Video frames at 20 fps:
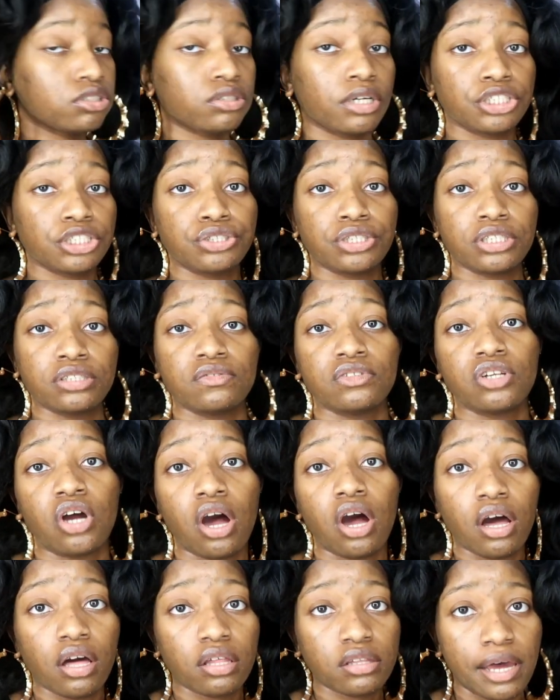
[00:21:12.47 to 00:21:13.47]
so I transferred
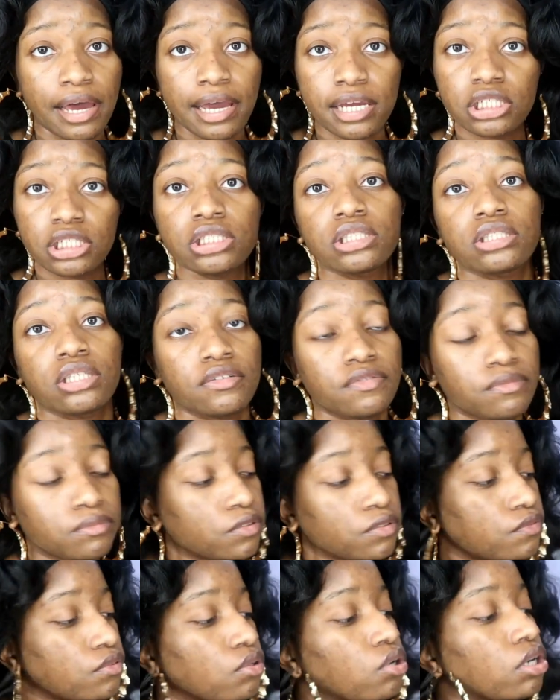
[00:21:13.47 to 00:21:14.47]
all the hygiene stuff from
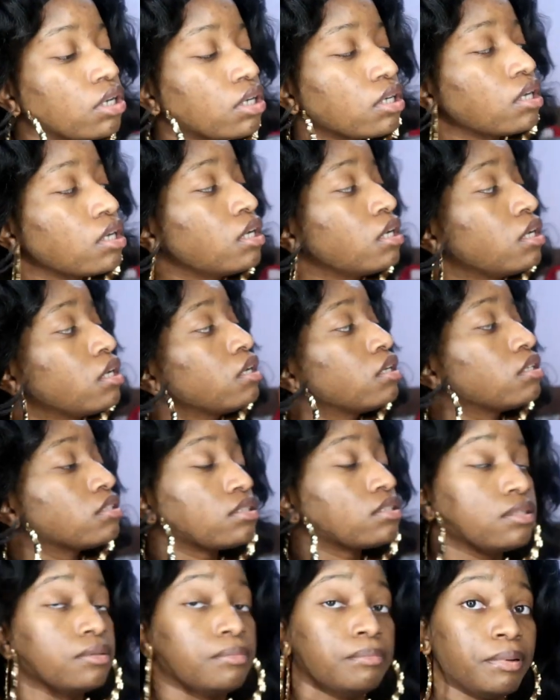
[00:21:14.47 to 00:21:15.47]
the floor
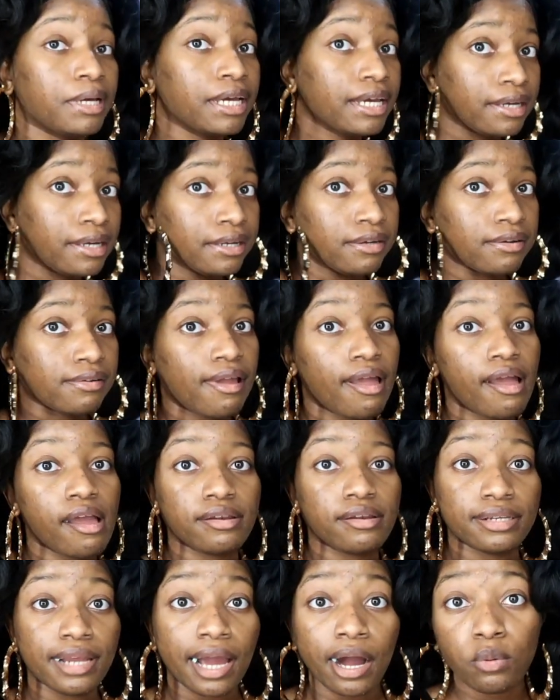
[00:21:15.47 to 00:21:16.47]
to the bed
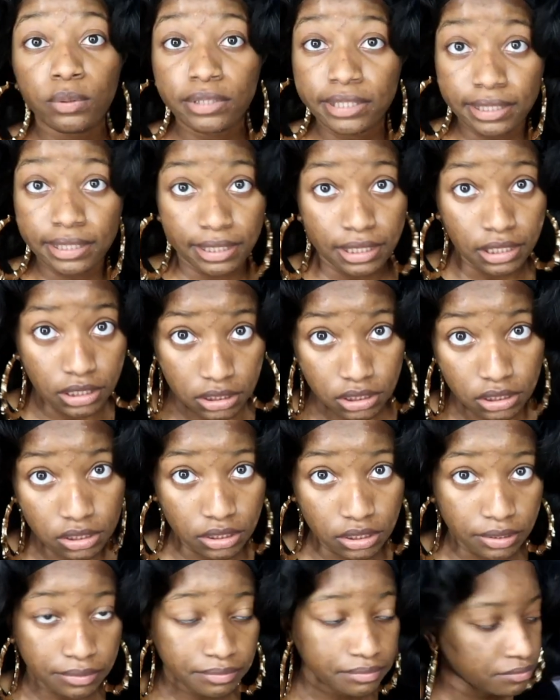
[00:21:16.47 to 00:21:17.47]
and now we can get
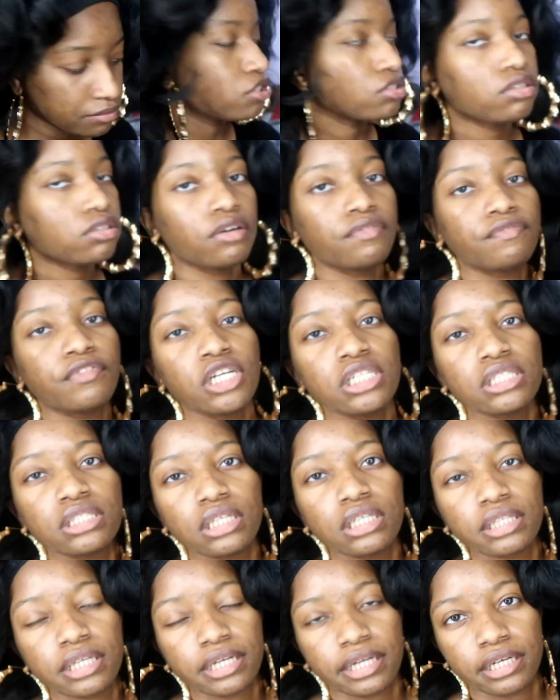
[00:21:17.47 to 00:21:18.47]
into it so first
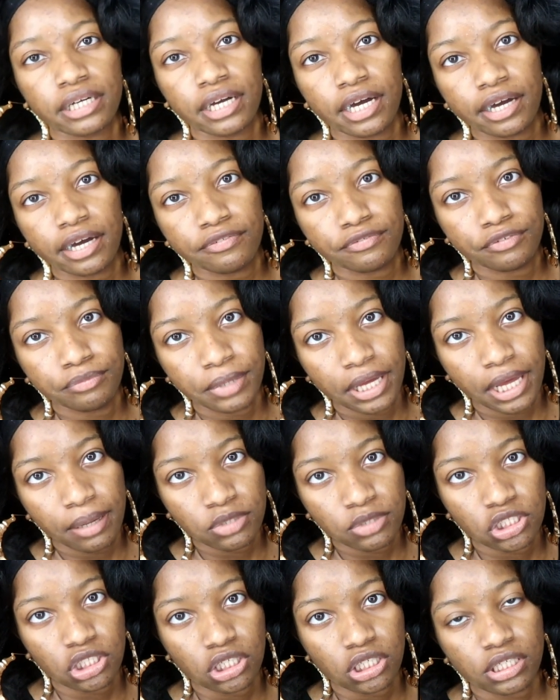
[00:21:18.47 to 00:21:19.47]
thing that i got from
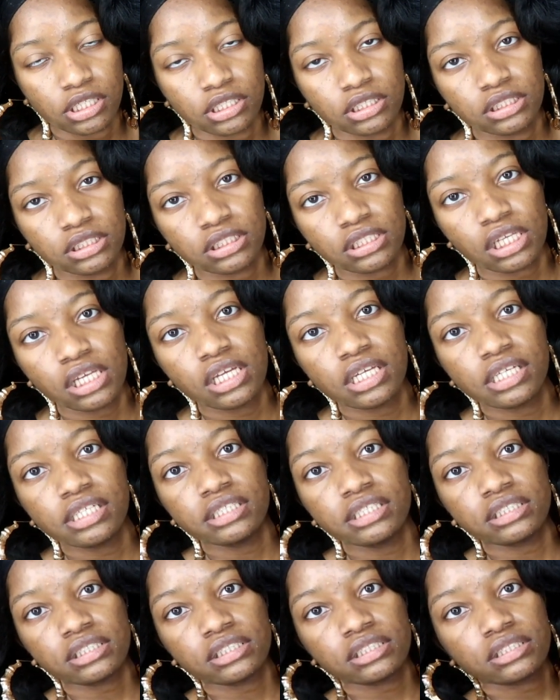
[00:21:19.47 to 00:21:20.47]
amazon
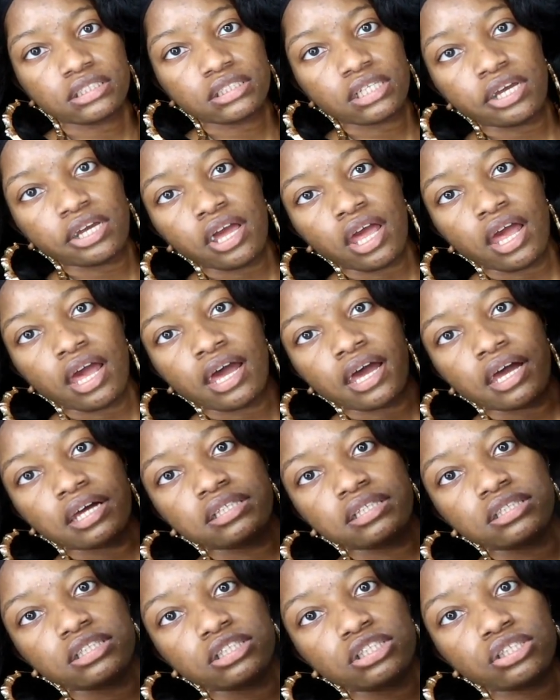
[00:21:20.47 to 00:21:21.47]
is
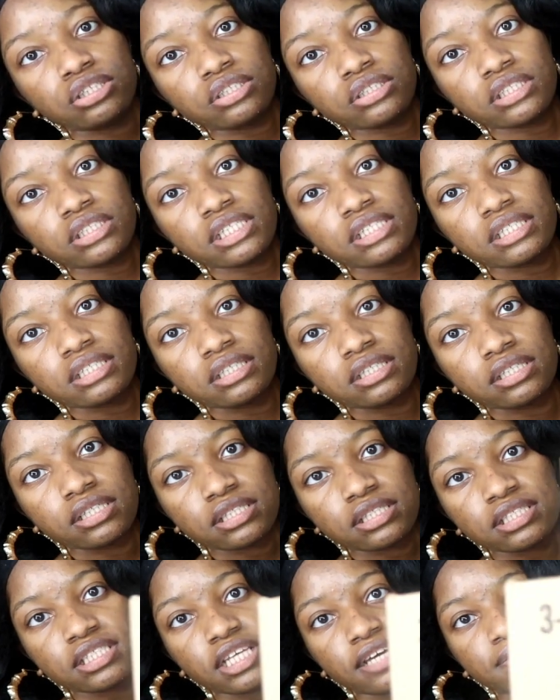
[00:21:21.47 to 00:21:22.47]
literally
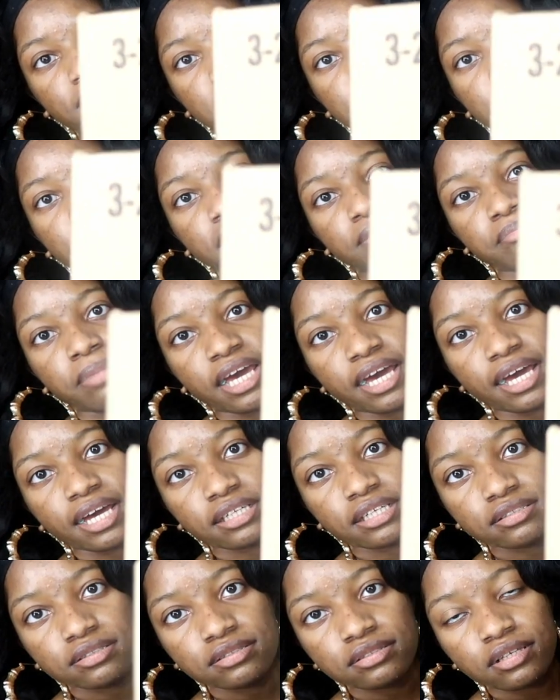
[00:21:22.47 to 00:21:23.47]
78
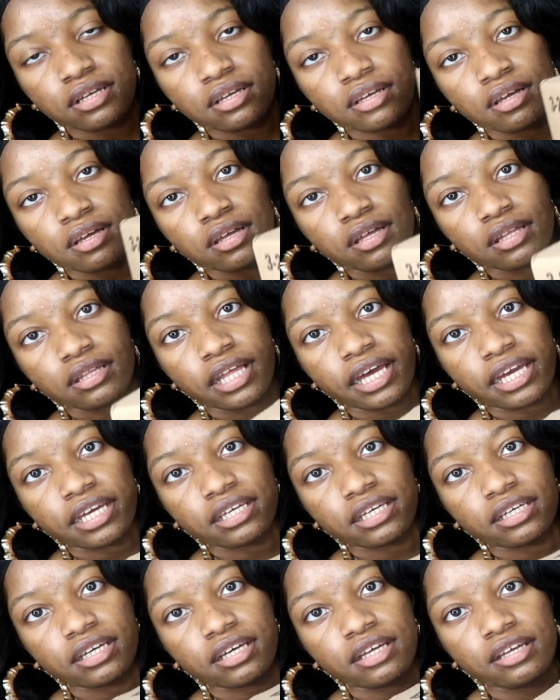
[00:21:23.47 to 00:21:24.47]
pads
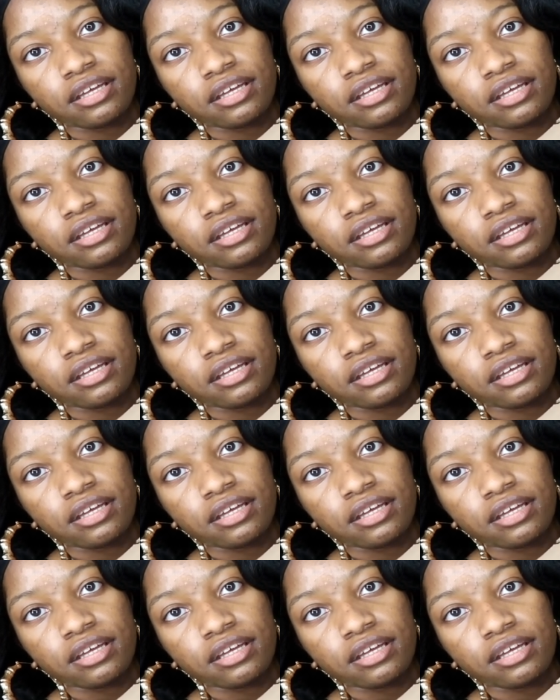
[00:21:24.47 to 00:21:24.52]
like